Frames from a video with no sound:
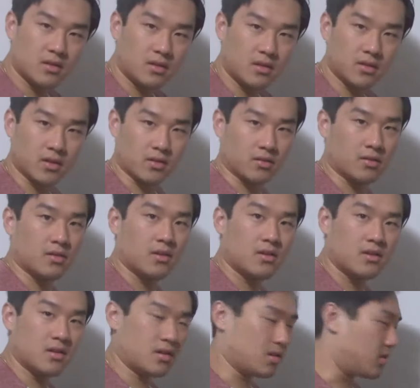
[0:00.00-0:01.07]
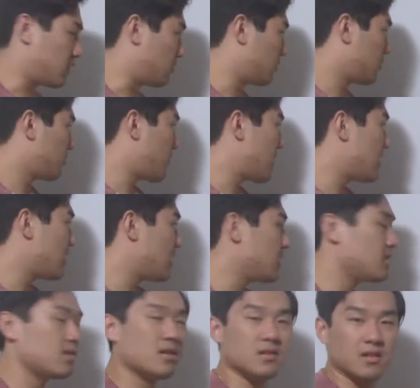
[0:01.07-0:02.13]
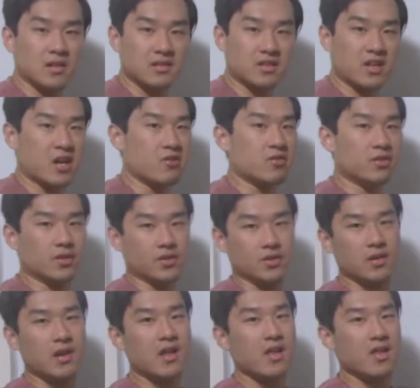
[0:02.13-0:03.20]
pinyin in this character,